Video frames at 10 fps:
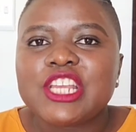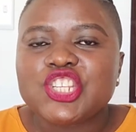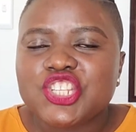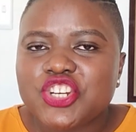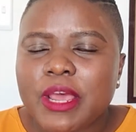
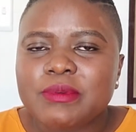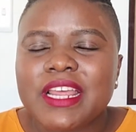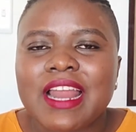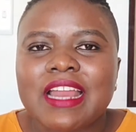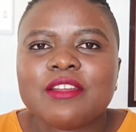cash
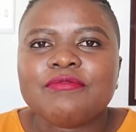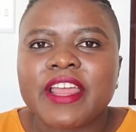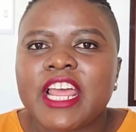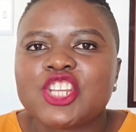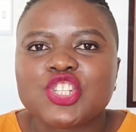strapped and under
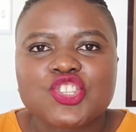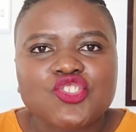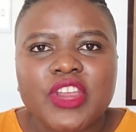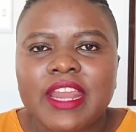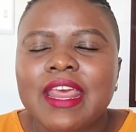financial
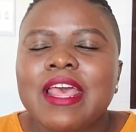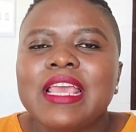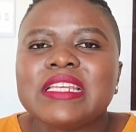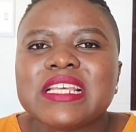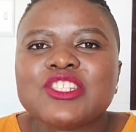strain.
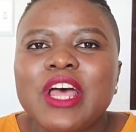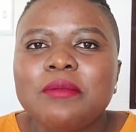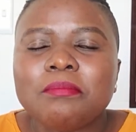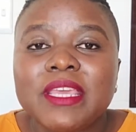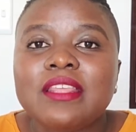It does
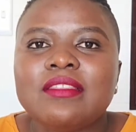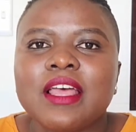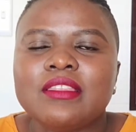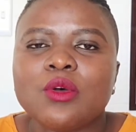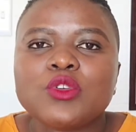not mean
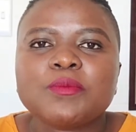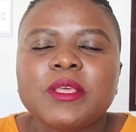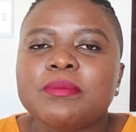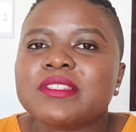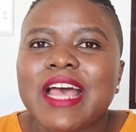that those
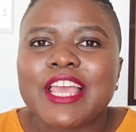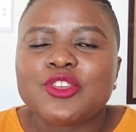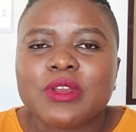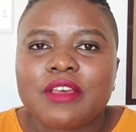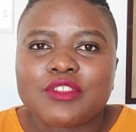people's
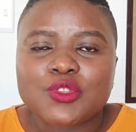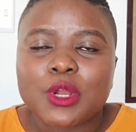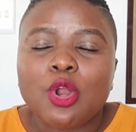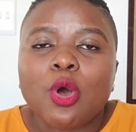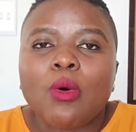IQ
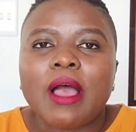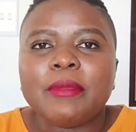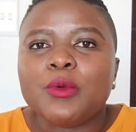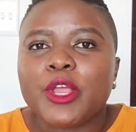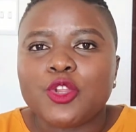levels were low.
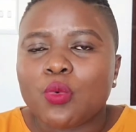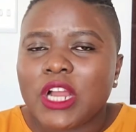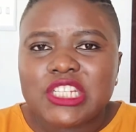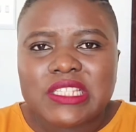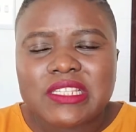I mean, when you
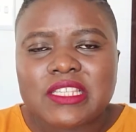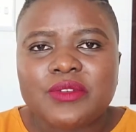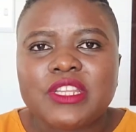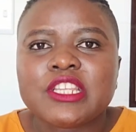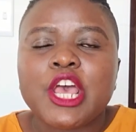watch the
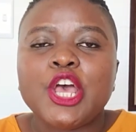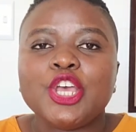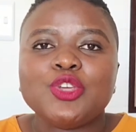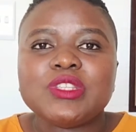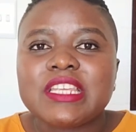series,
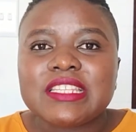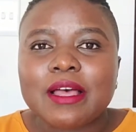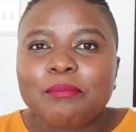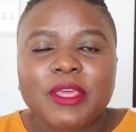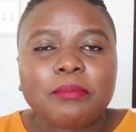you see
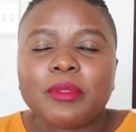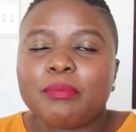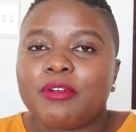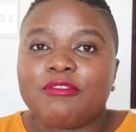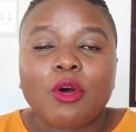some
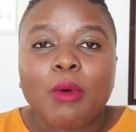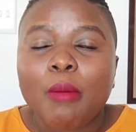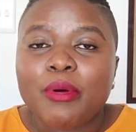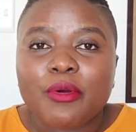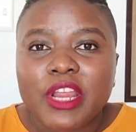people perform
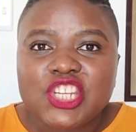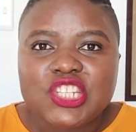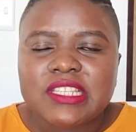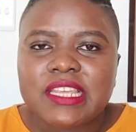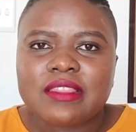
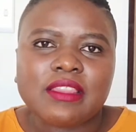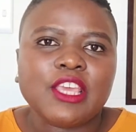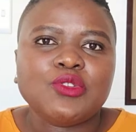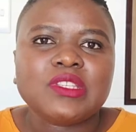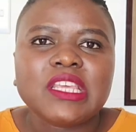operations in
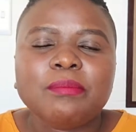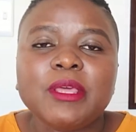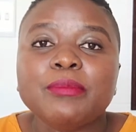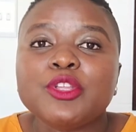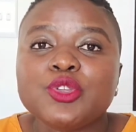there. You see
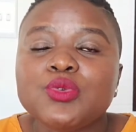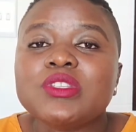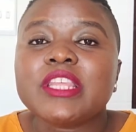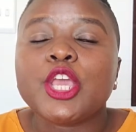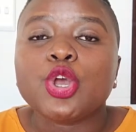people
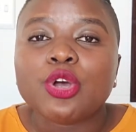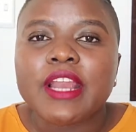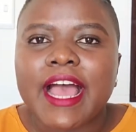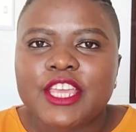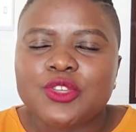use their
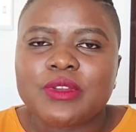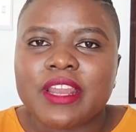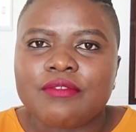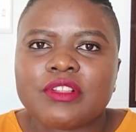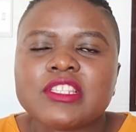good
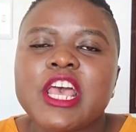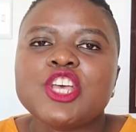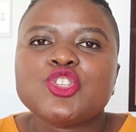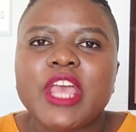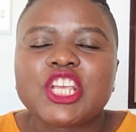IQ levels
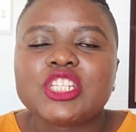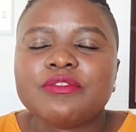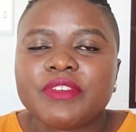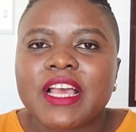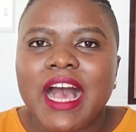to
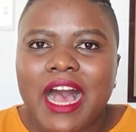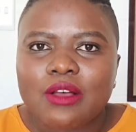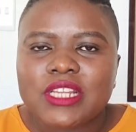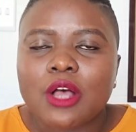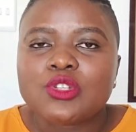actually figure
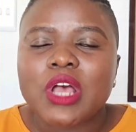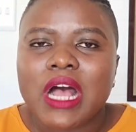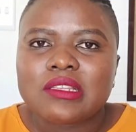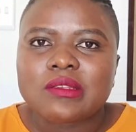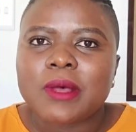out how to
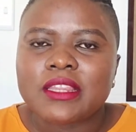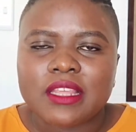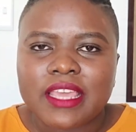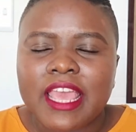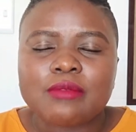outsmart
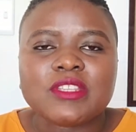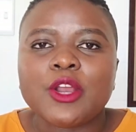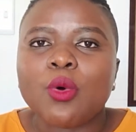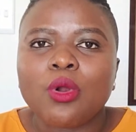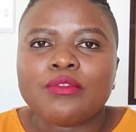the games
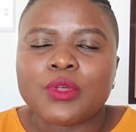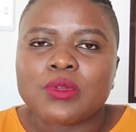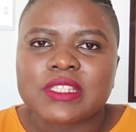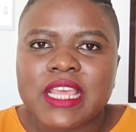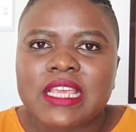and all of
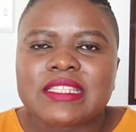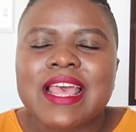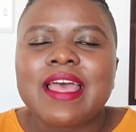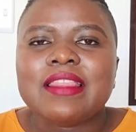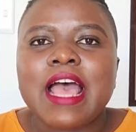those things.
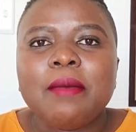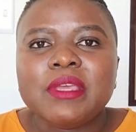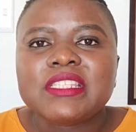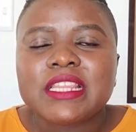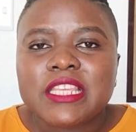
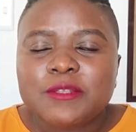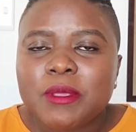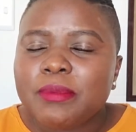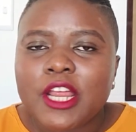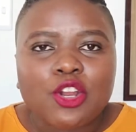That means that
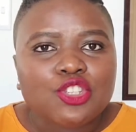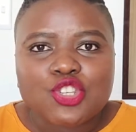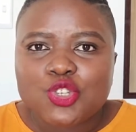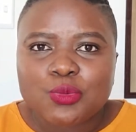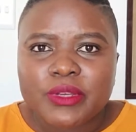these people are not
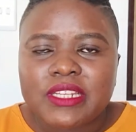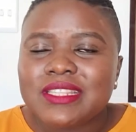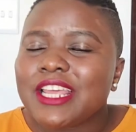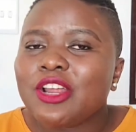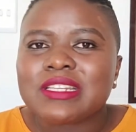
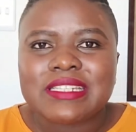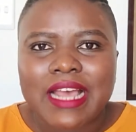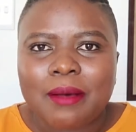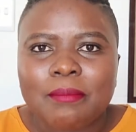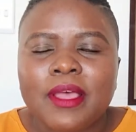stupid. They're not
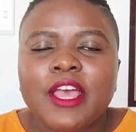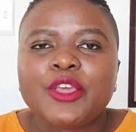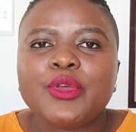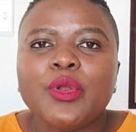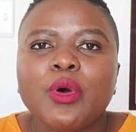dumb.
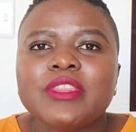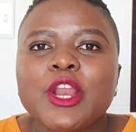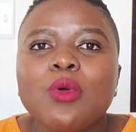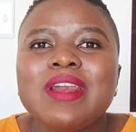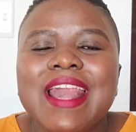
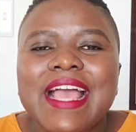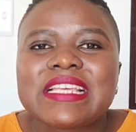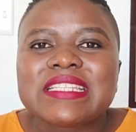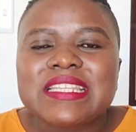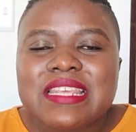They don't
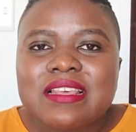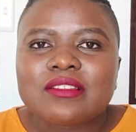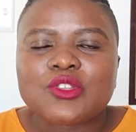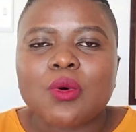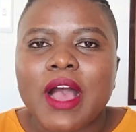lack
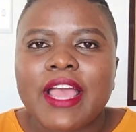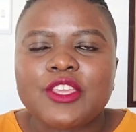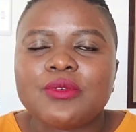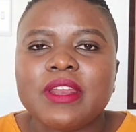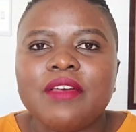skills or
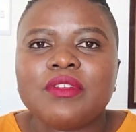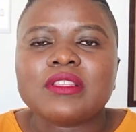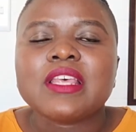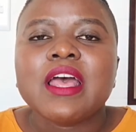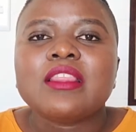IQ
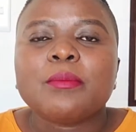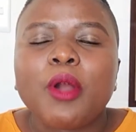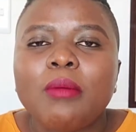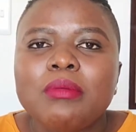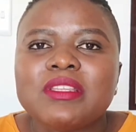levels. The
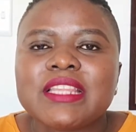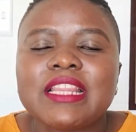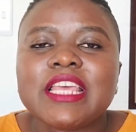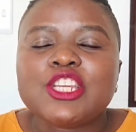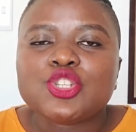problem is
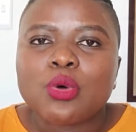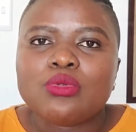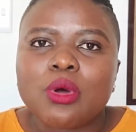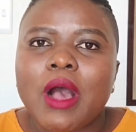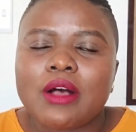that they
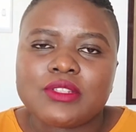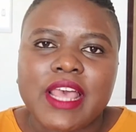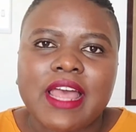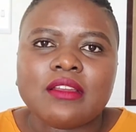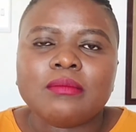don't know how
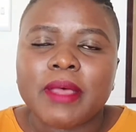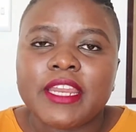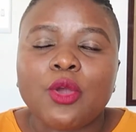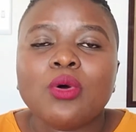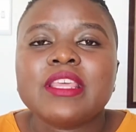to handle
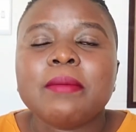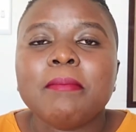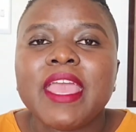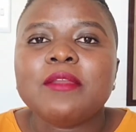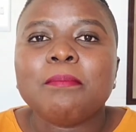money, or they
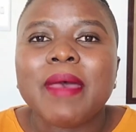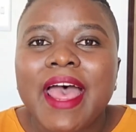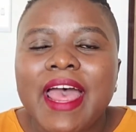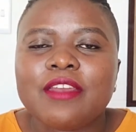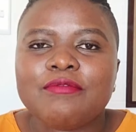made
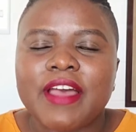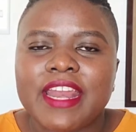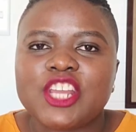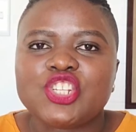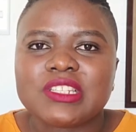bad
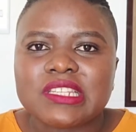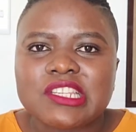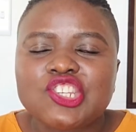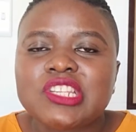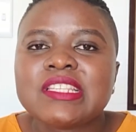financial
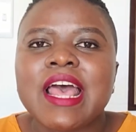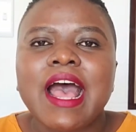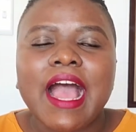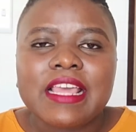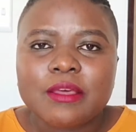decisions,
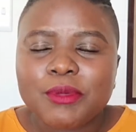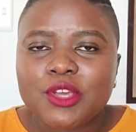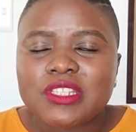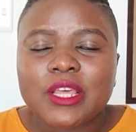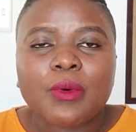either
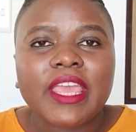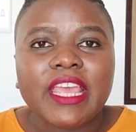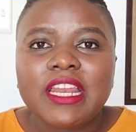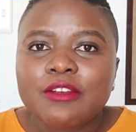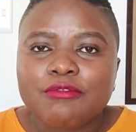because they were
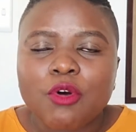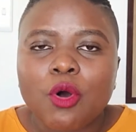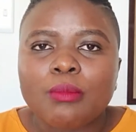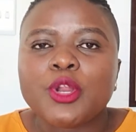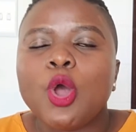
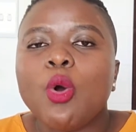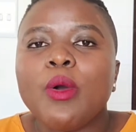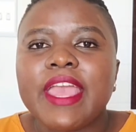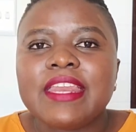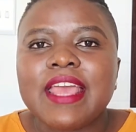ill-informed
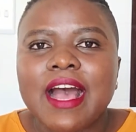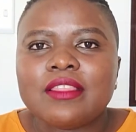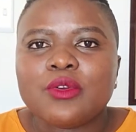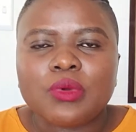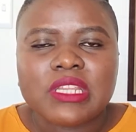or any
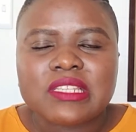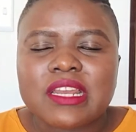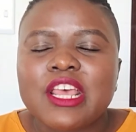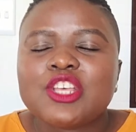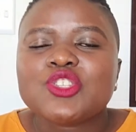other
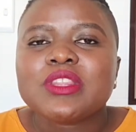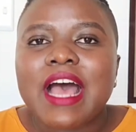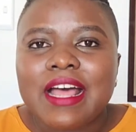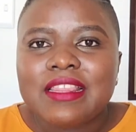reason. So